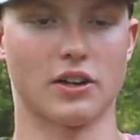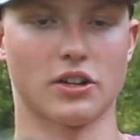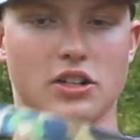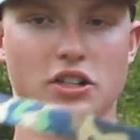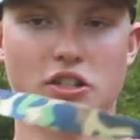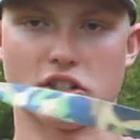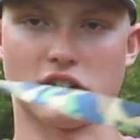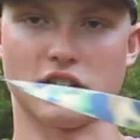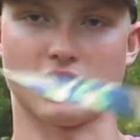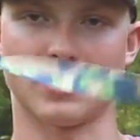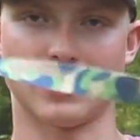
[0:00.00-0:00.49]
It's
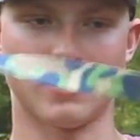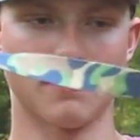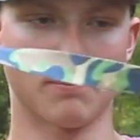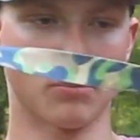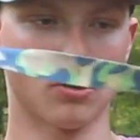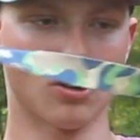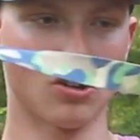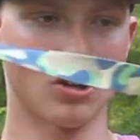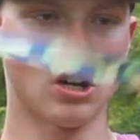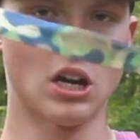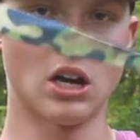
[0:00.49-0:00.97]
just a
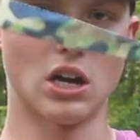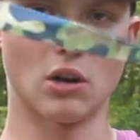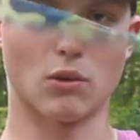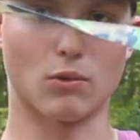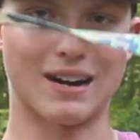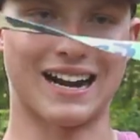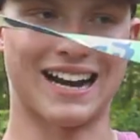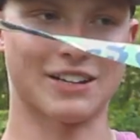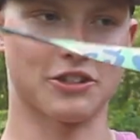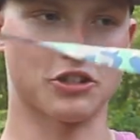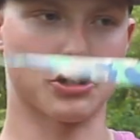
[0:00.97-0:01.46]
simple
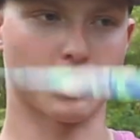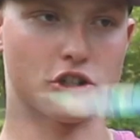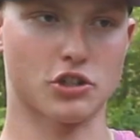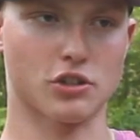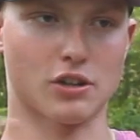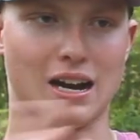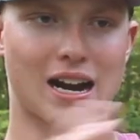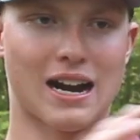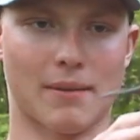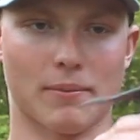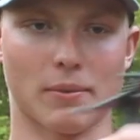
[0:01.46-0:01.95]
ratchet
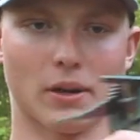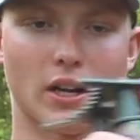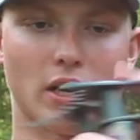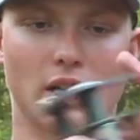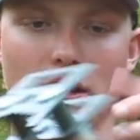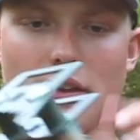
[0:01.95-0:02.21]
strap.